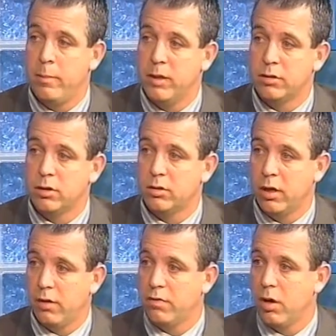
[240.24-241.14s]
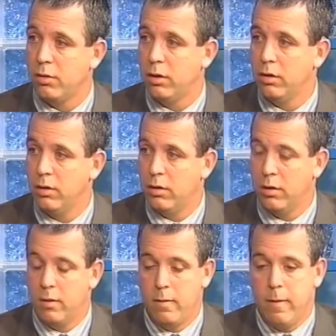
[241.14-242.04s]
business any further.
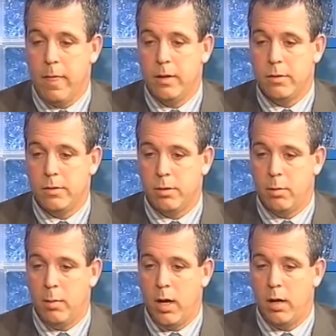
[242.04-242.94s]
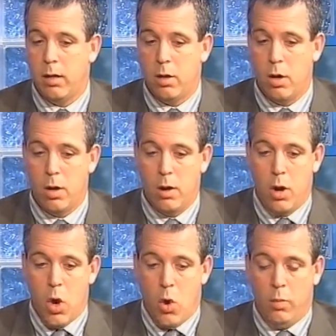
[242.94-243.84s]
Mm. So my,
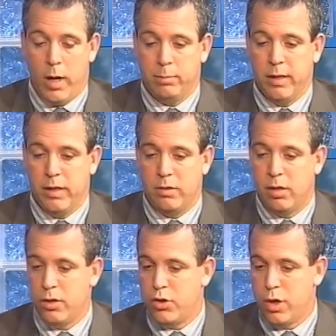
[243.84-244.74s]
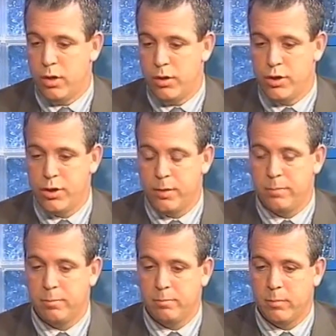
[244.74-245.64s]
when I pleaded to the judge
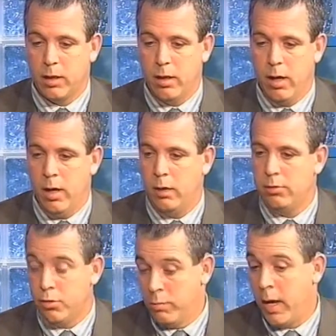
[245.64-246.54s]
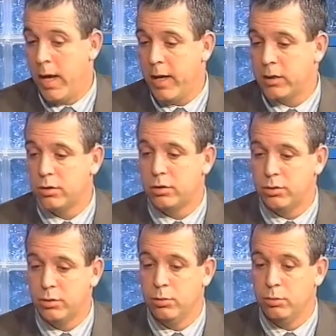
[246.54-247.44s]
and to my ex
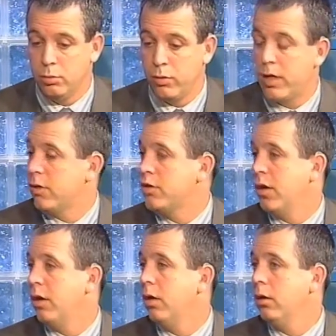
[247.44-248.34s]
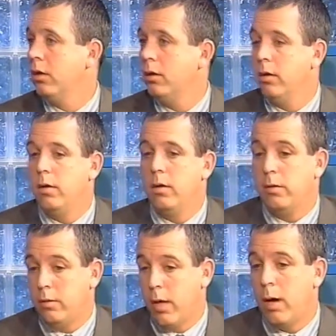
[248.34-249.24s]
to reconsider,
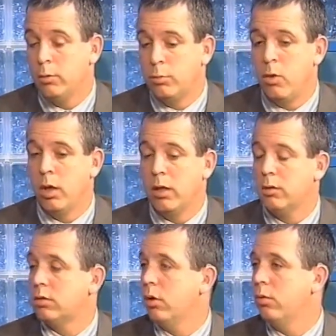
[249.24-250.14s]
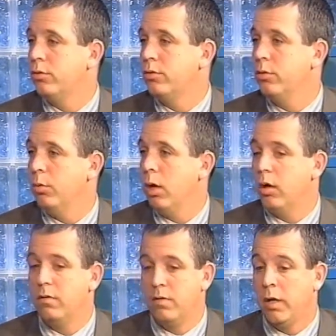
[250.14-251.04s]
that I was more or less told to
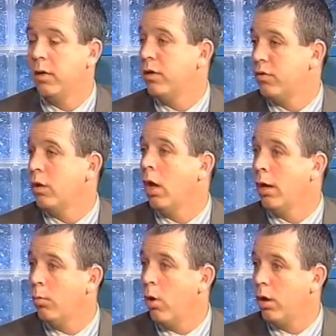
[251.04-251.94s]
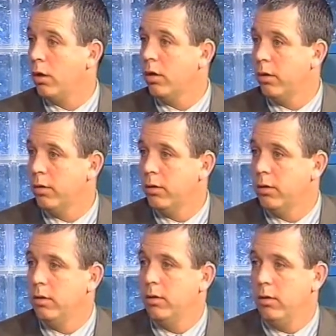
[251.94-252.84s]
uh, find a different line of work.
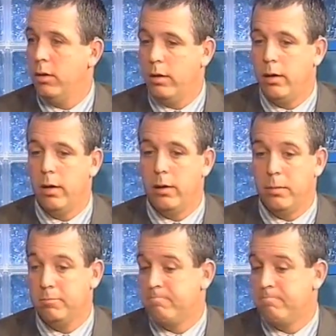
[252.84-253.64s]
Mm-hmm. And